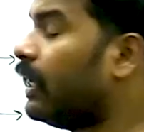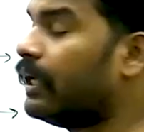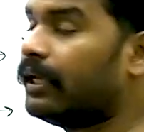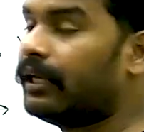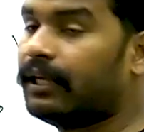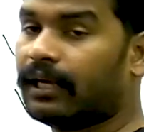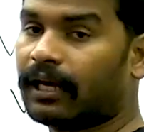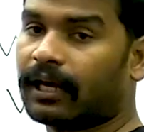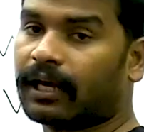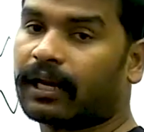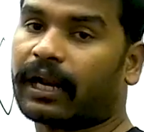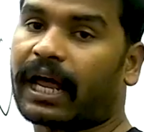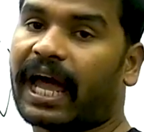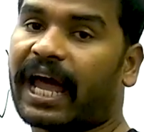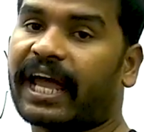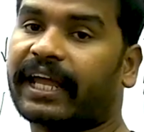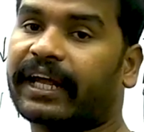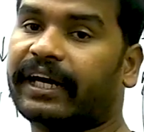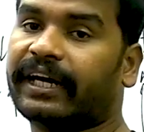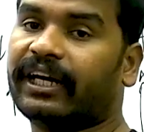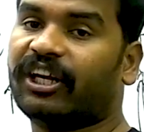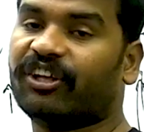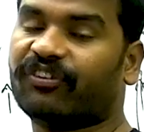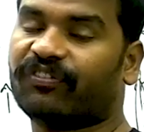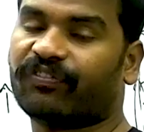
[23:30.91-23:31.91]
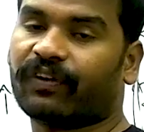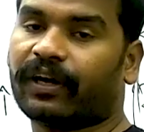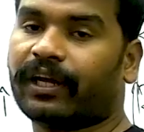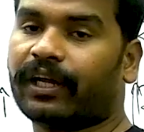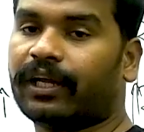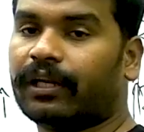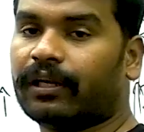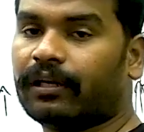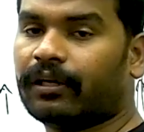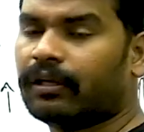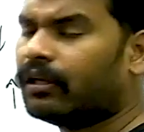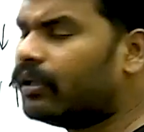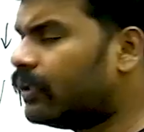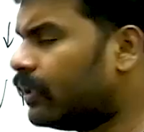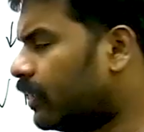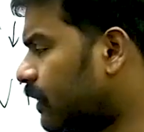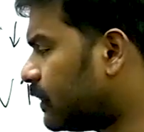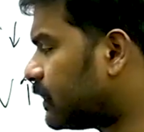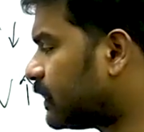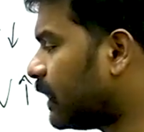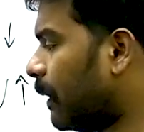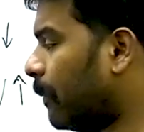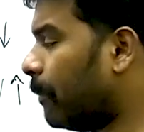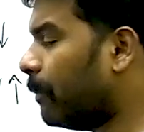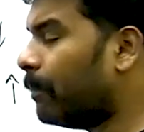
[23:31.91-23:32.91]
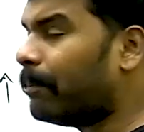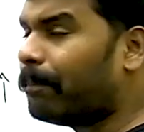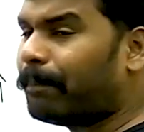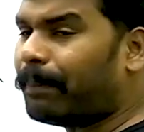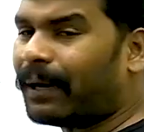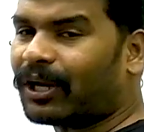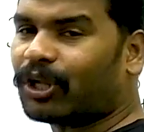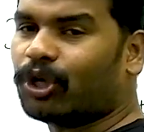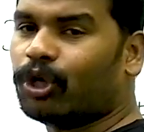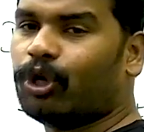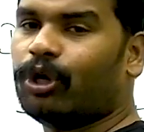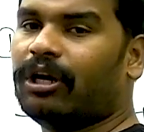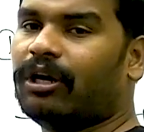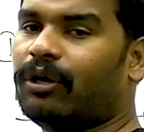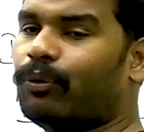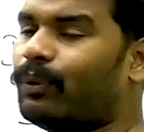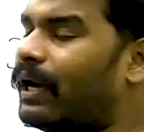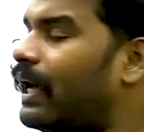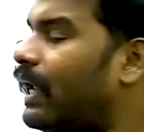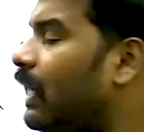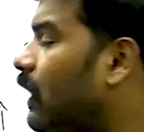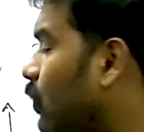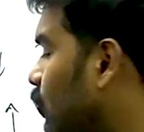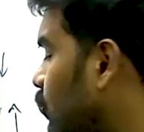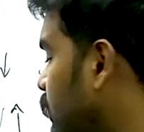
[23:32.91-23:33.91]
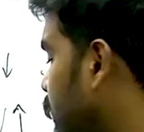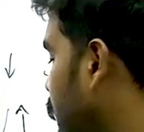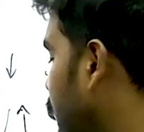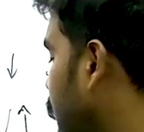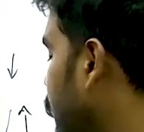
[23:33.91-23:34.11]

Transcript: here I can define some per unit values.